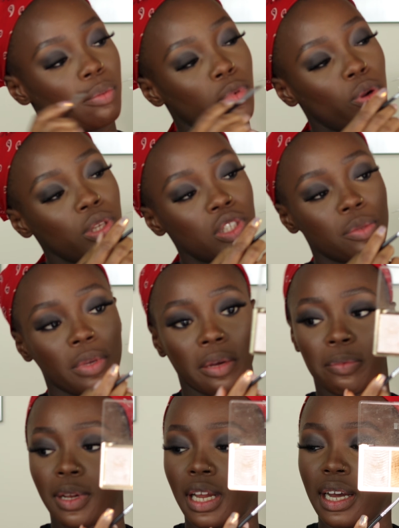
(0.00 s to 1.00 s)
I'm going to be
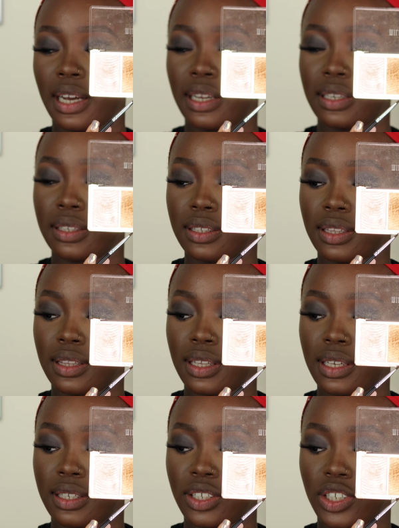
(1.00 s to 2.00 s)
applying
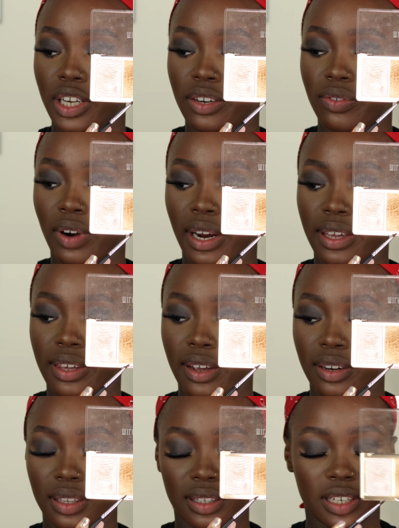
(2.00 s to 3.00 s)
this shade right
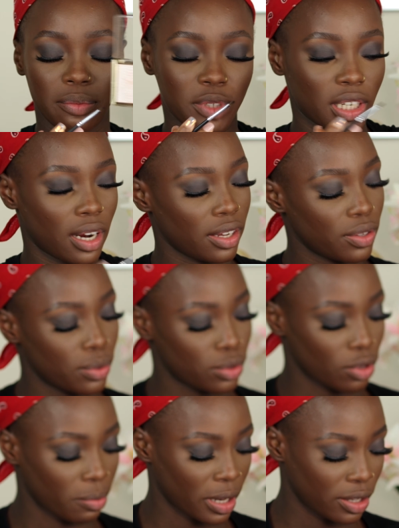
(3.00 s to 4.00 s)
here, the same shade I
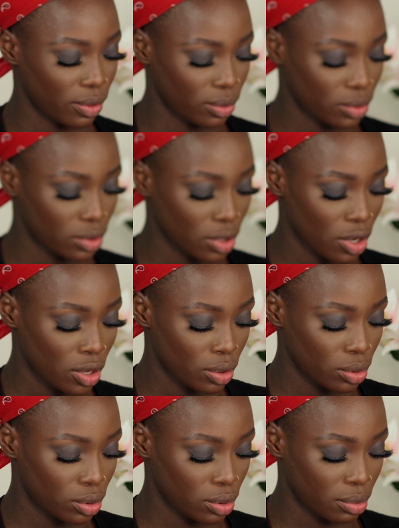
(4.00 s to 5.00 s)
used on my nose,
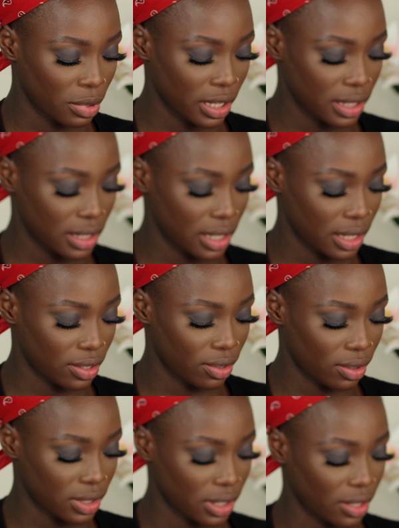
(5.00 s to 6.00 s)
to my tear duct